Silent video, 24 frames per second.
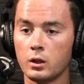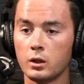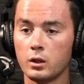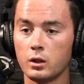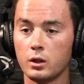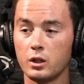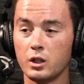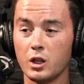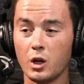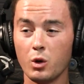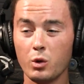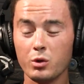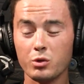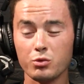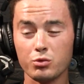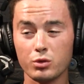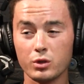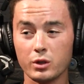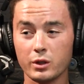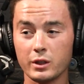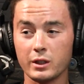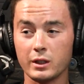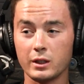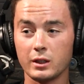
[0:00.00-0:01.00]
no one
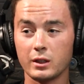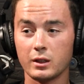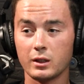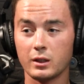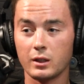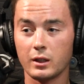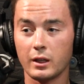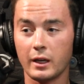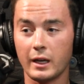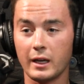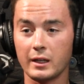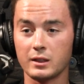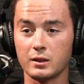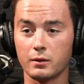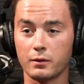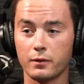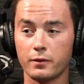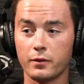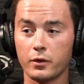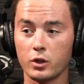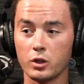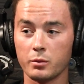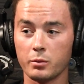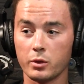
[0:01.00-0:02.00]
really has a
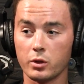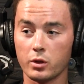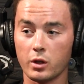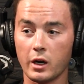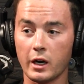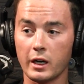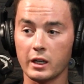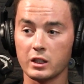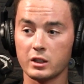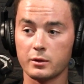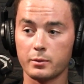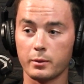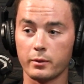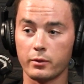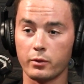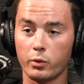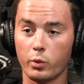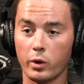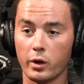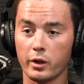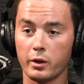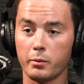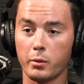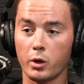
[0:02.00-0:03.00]
firm grasp of
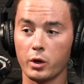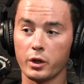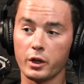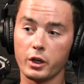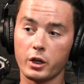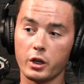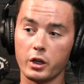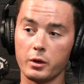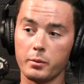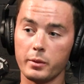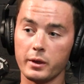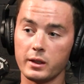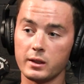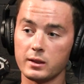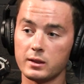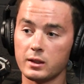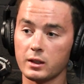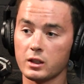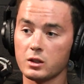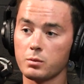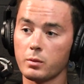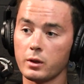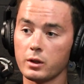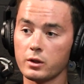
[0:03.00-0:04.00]
where the market could be in
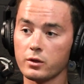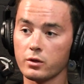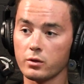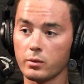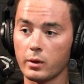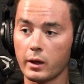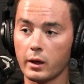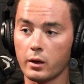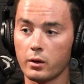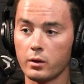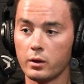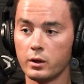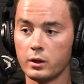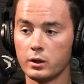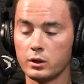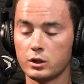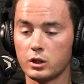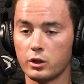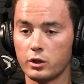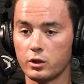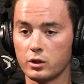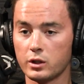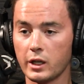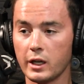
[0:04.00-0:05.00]
6 months from now.
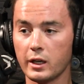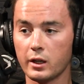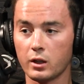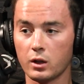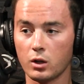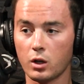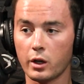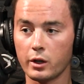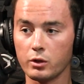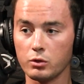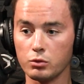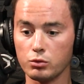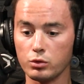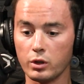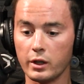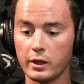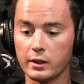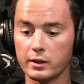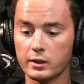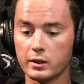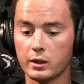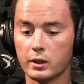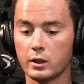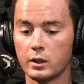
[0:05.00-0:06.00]
So you're taking a lot of
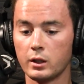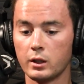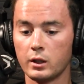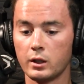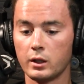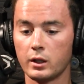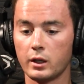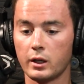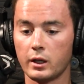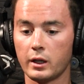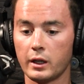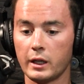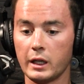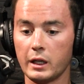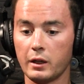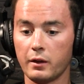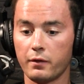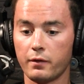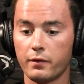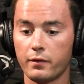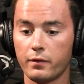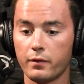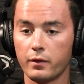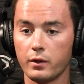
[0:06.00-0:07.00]
risk
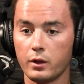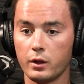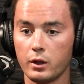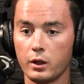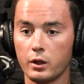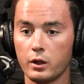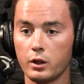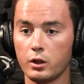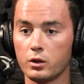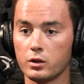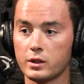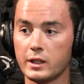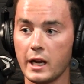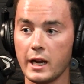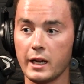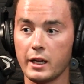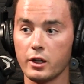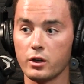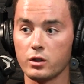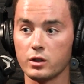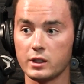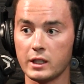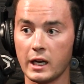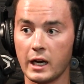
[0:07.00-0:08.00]
if you're
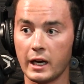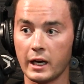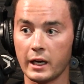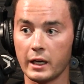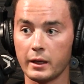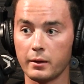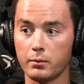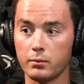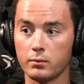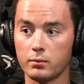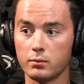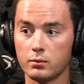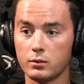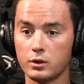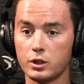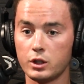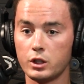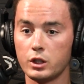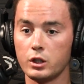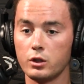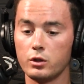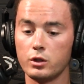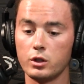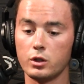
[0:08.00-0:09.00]
taking your time
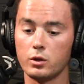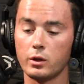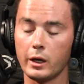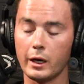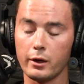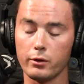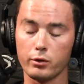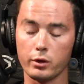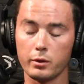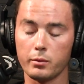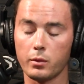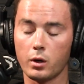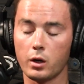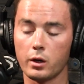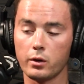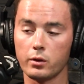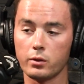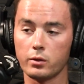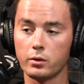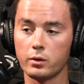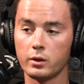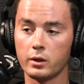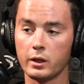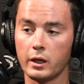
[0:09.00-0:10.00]
to do that
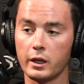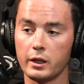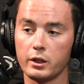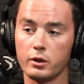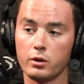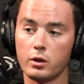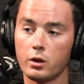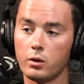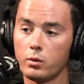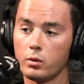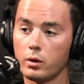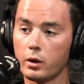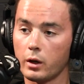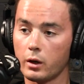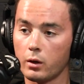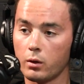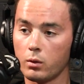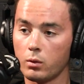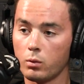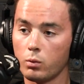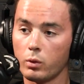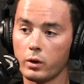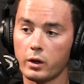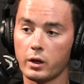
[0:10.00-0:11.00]
remodel and you don't
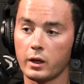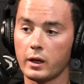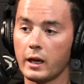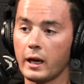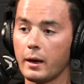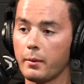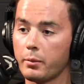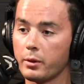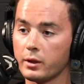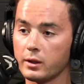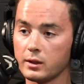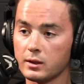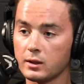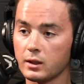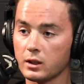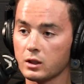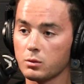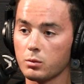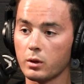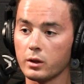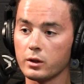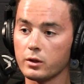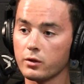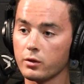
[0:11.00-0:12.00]
know what could happen in
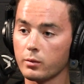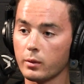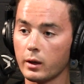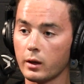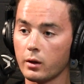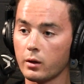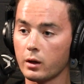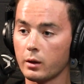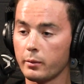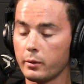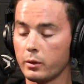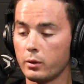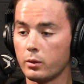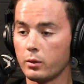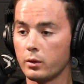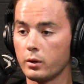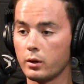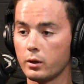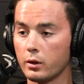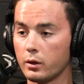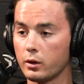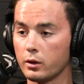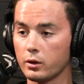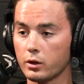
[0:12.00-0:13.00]
6 months from now. I mean,
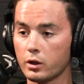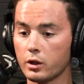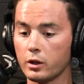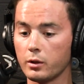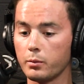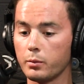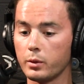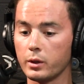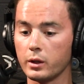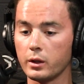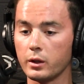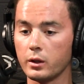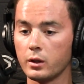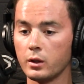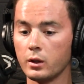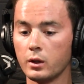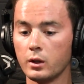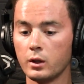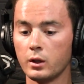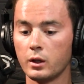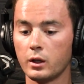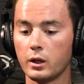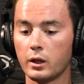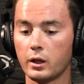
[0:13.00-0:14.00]
there could be
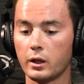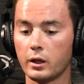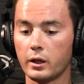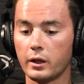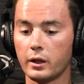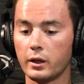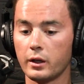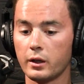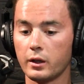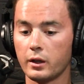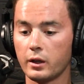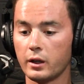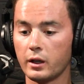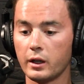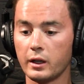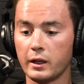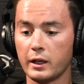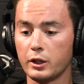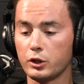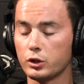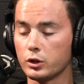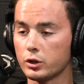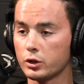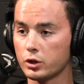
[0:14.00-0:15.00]
an
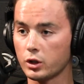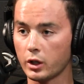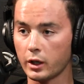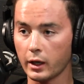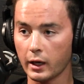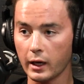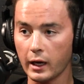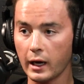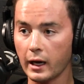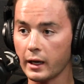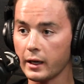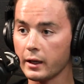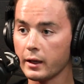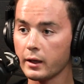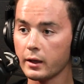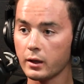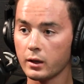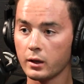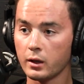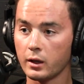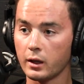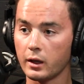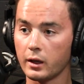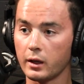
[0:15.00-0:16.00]
interest rate hike
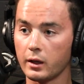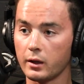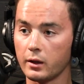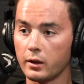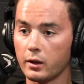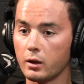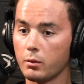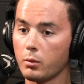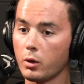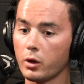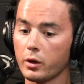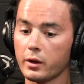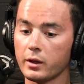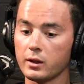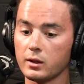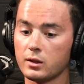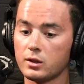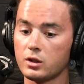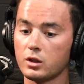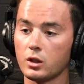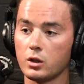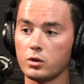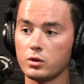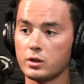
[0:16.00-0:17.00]
and the market
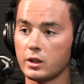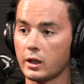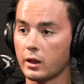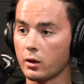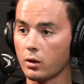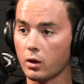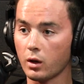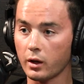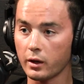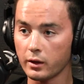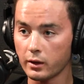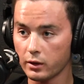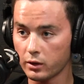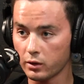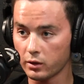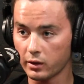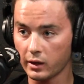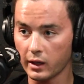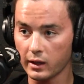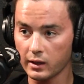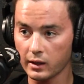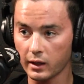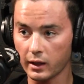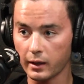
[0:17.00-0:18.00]
slows down a lot during
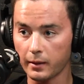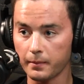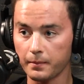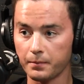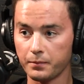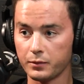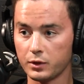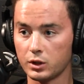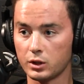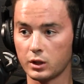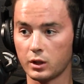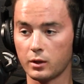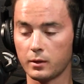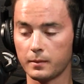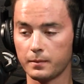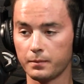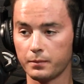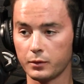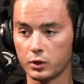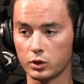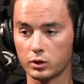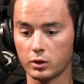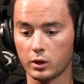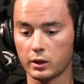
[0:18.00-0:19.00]
that time. So
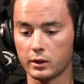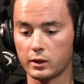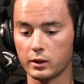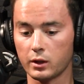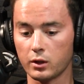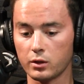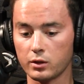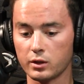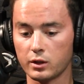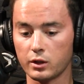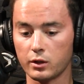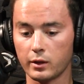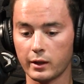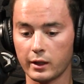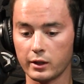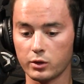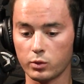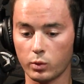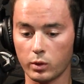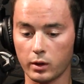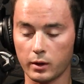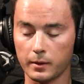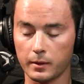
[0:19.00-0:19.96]
there's a lot that goes into that as well.